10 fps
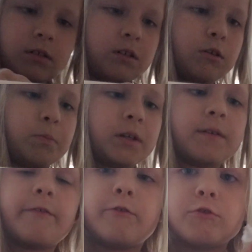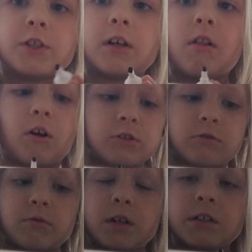open it. Food gel also
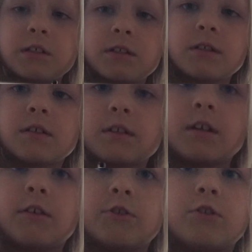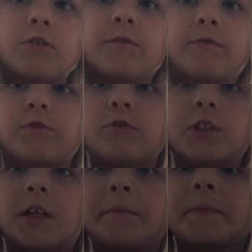works. If you're using food
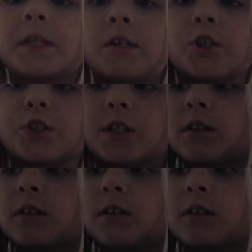gel, just get a